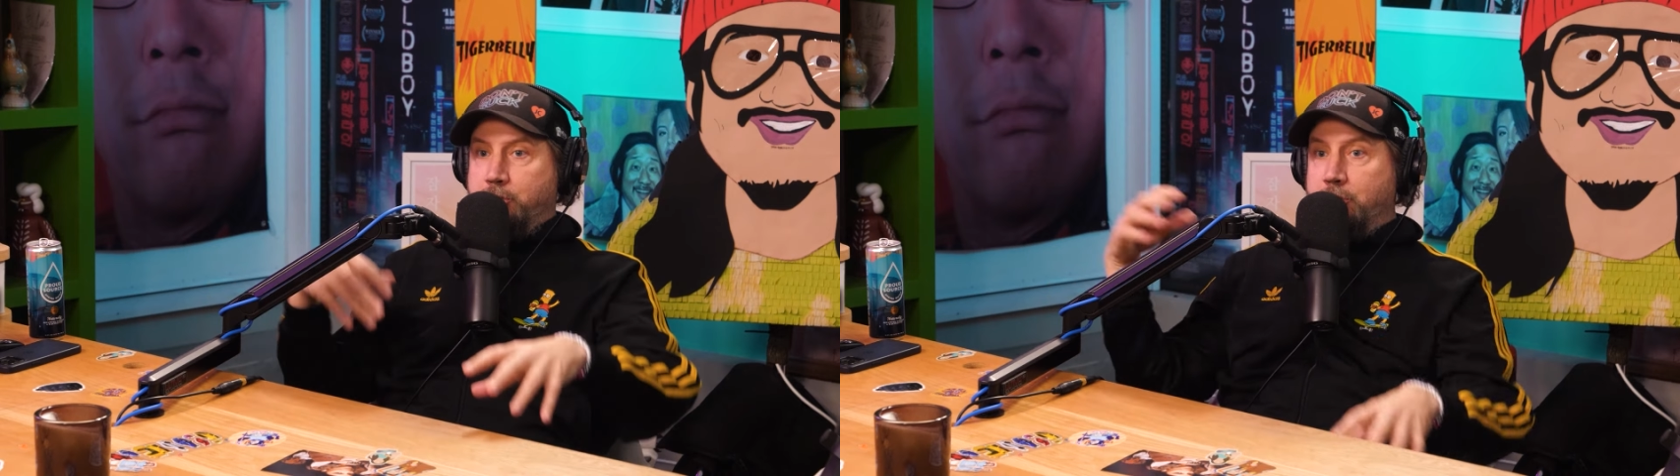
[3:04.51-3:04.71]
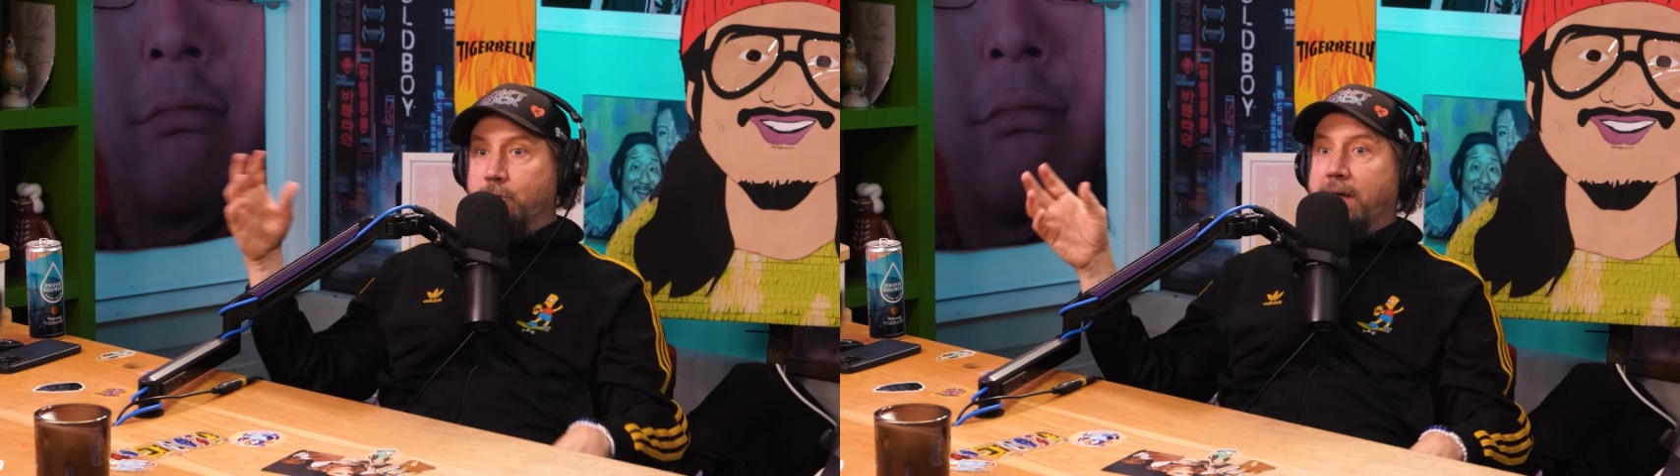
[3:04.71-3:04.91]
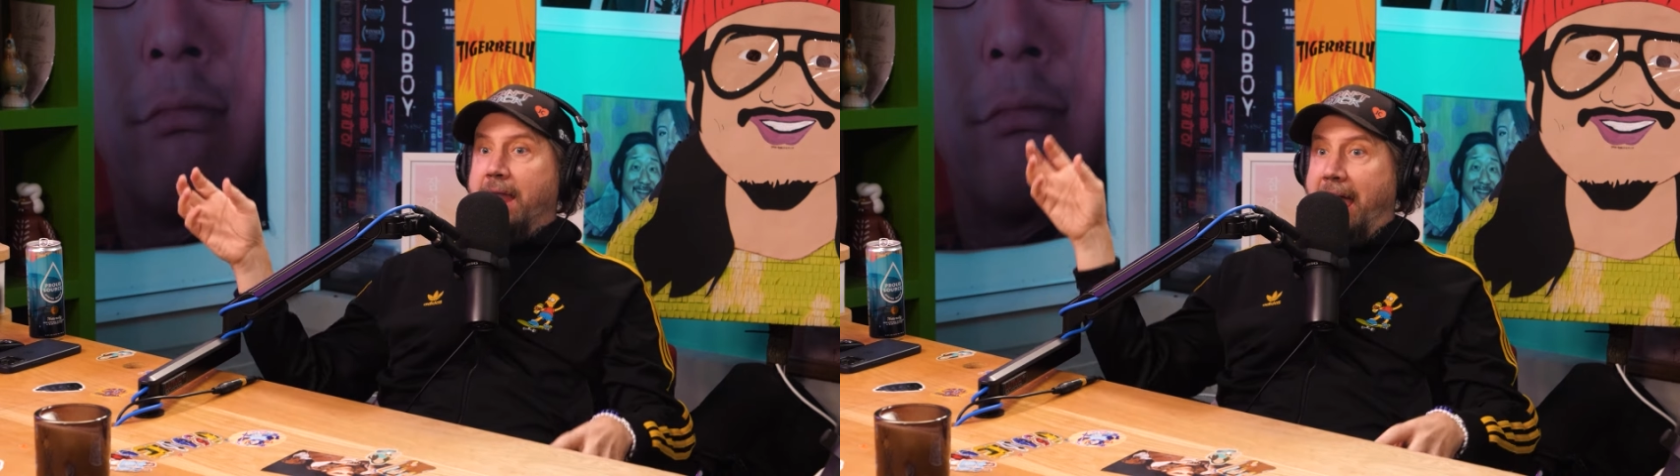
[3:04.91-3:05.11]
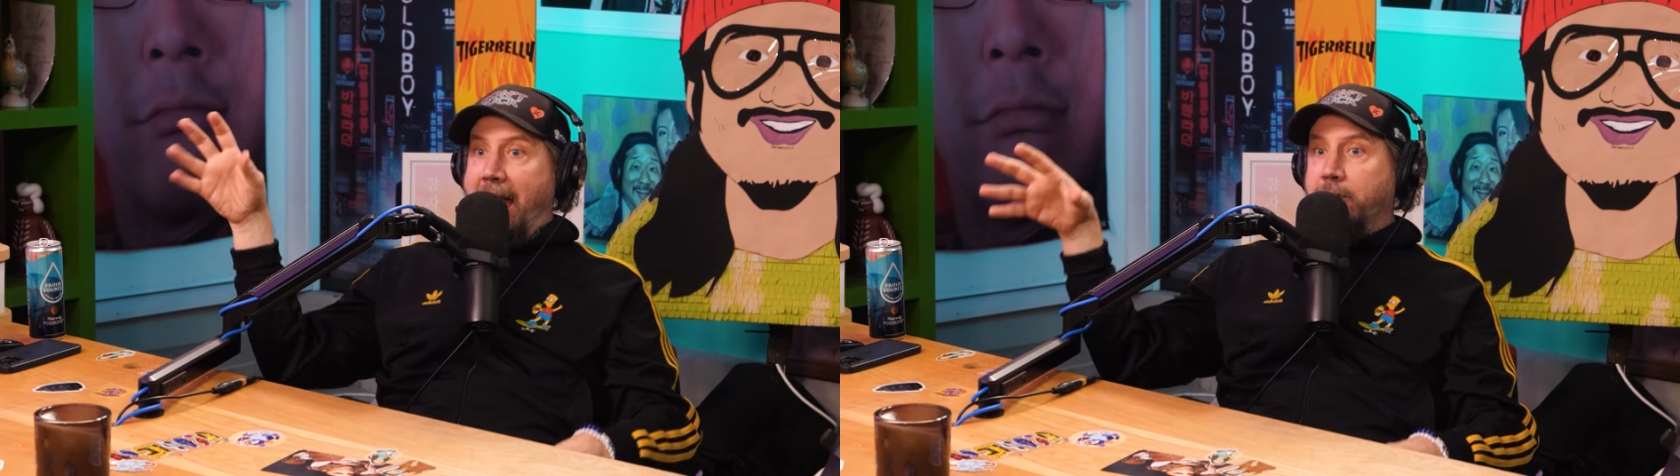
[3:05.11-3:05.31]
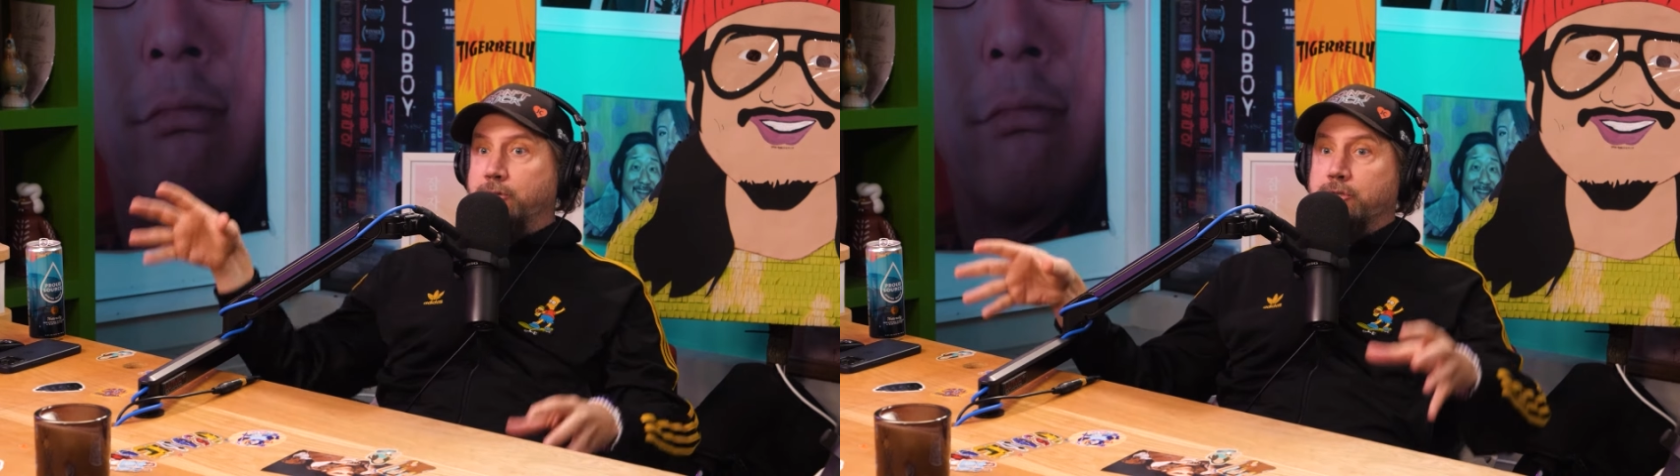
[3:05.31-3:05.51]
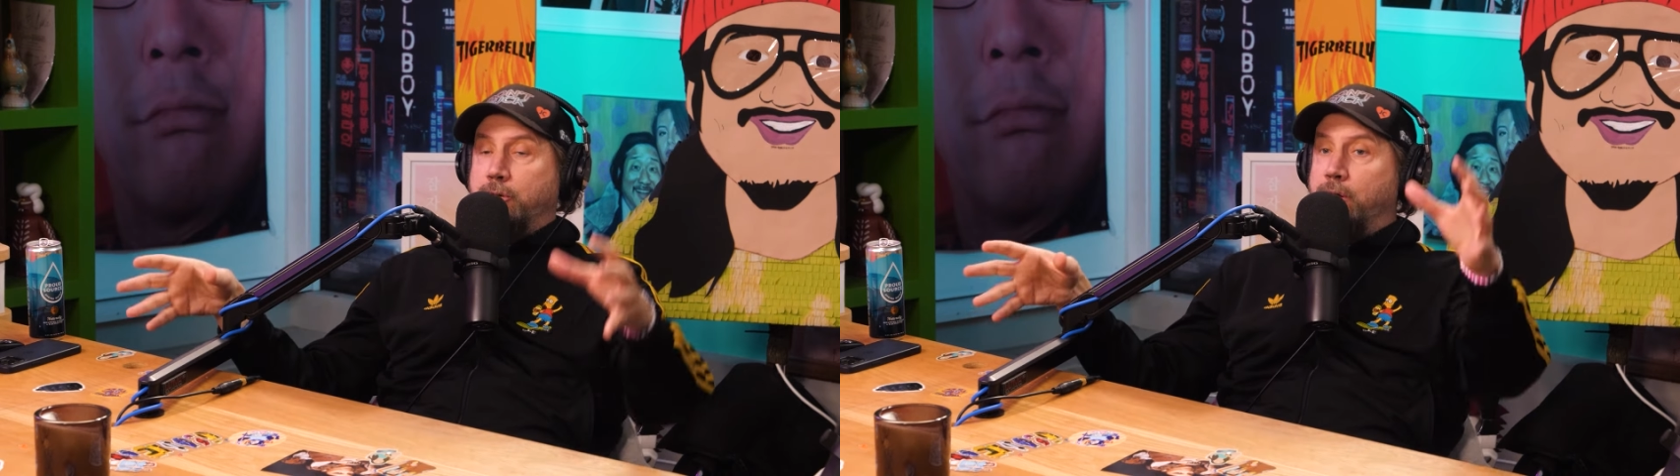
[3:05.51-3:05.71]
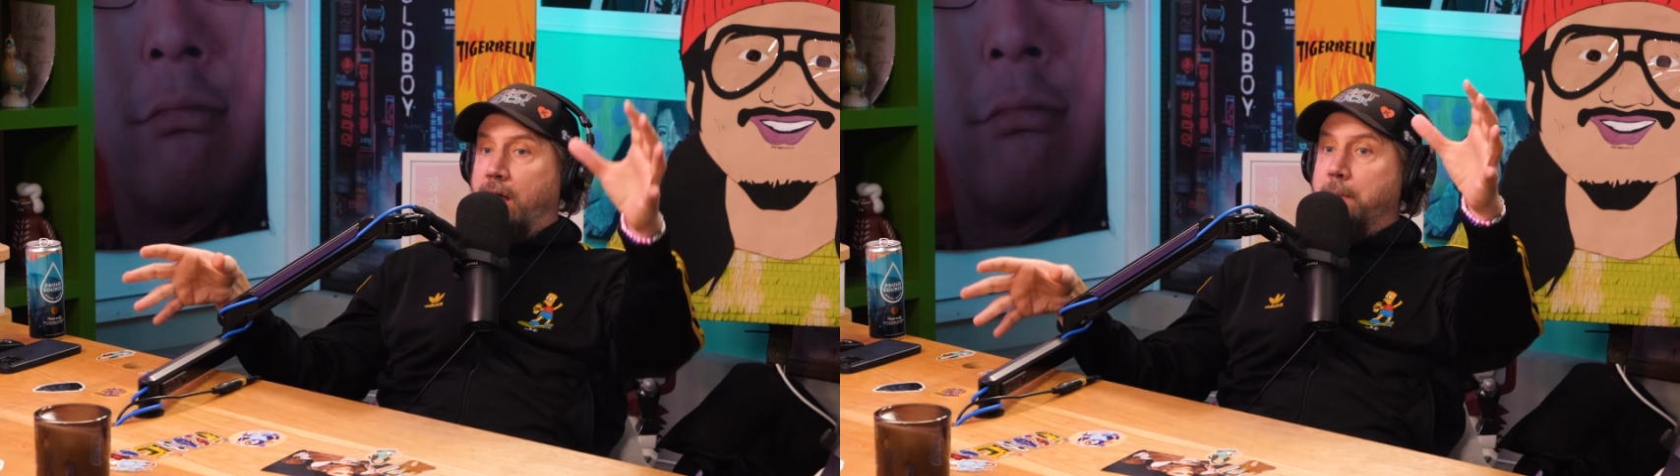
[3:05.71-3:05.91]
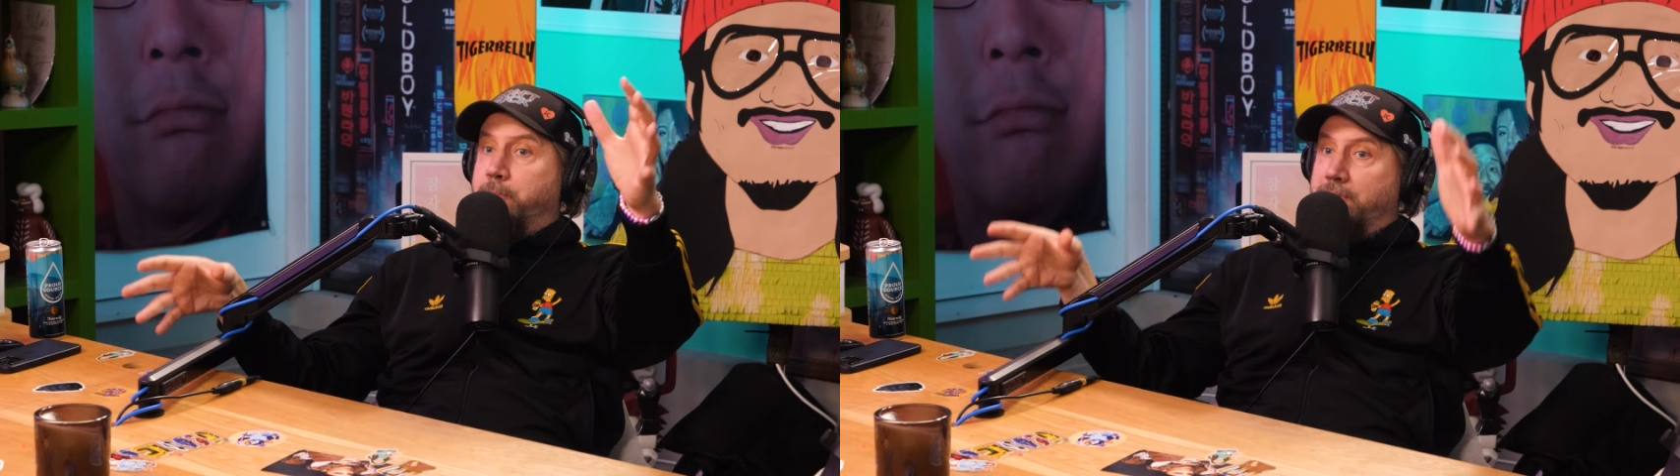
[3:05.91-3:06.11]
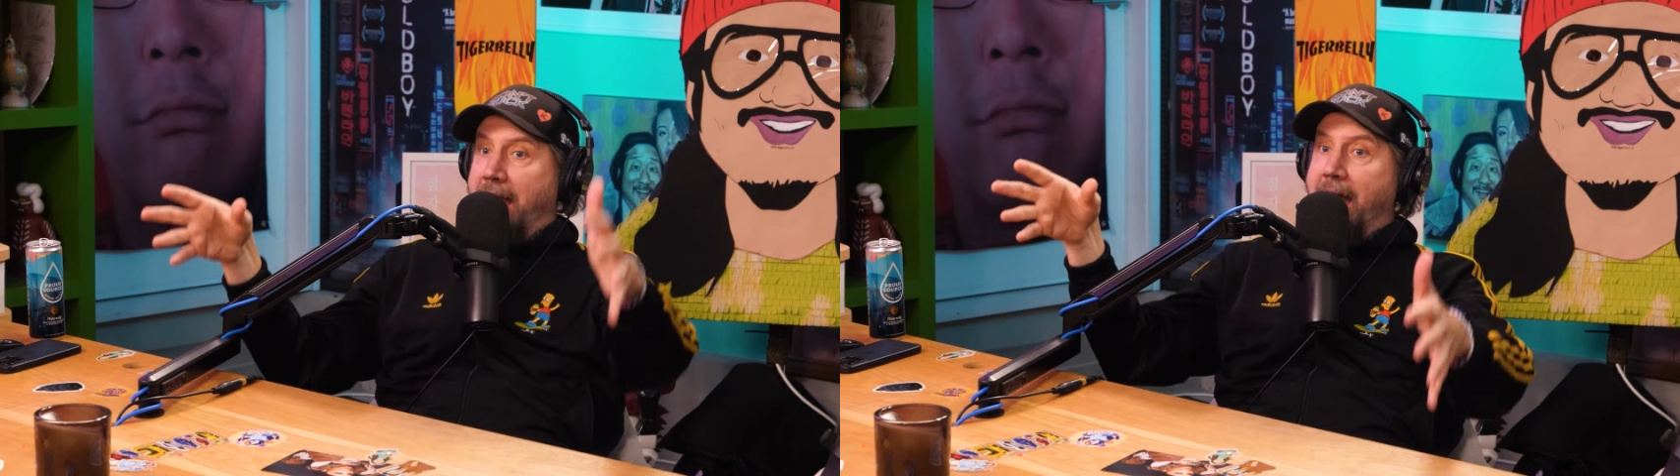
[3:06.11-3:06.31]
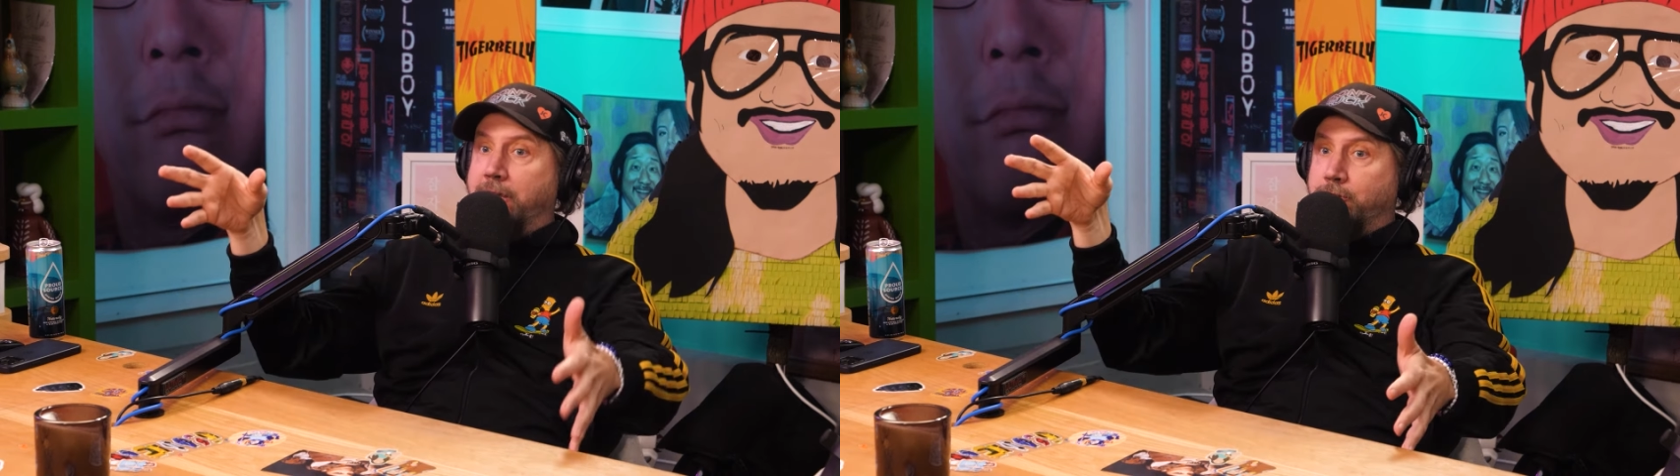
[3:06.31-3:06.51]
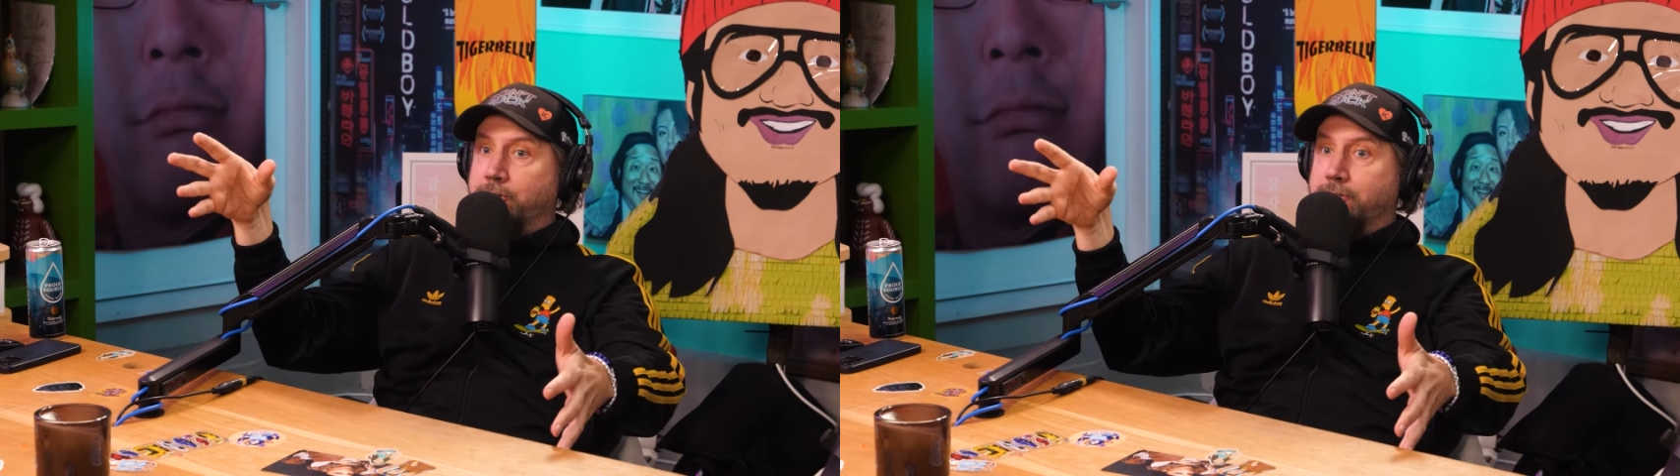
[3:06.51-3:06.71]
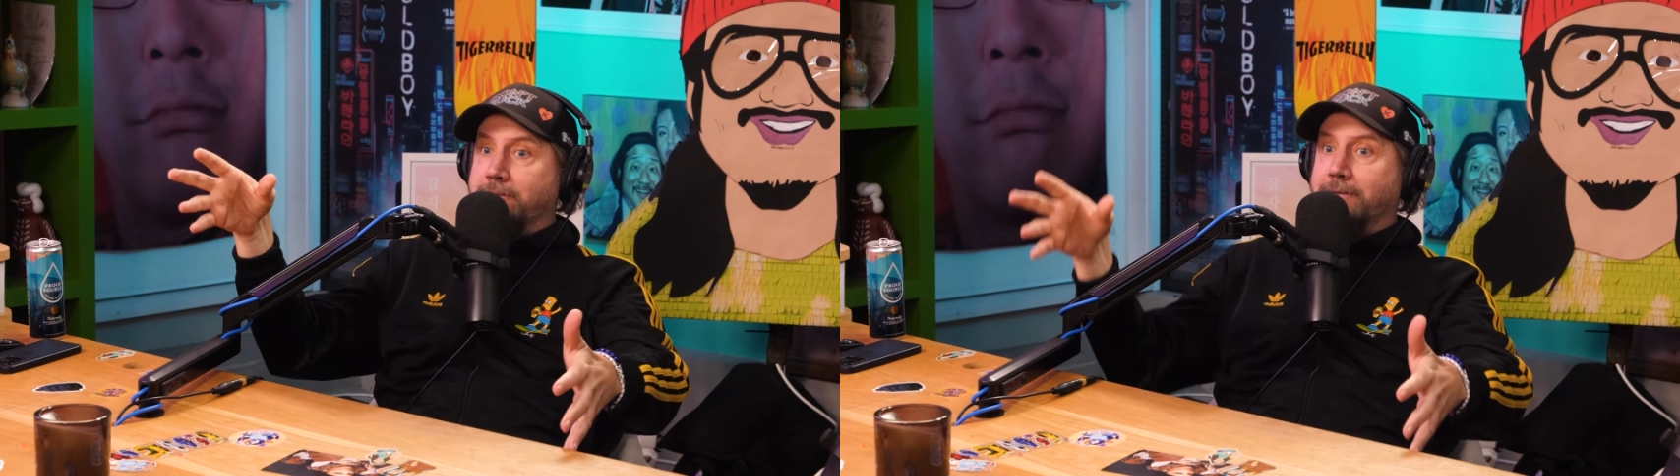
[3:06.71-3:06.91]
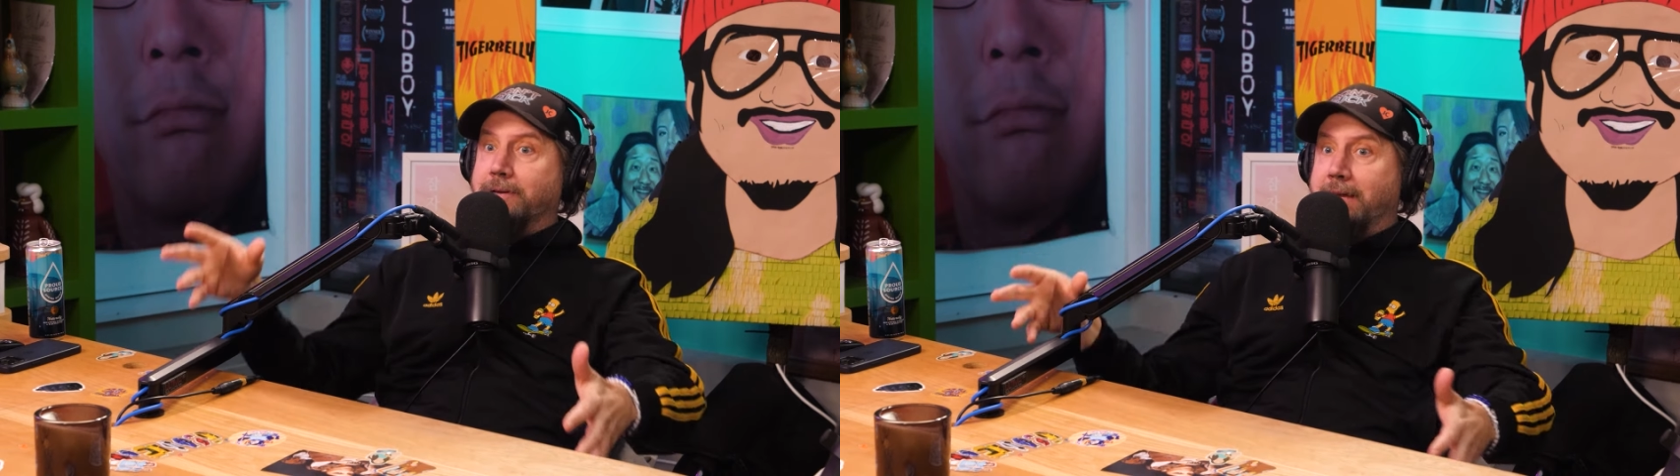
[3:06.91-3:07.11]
do you know that actors hook up with actors?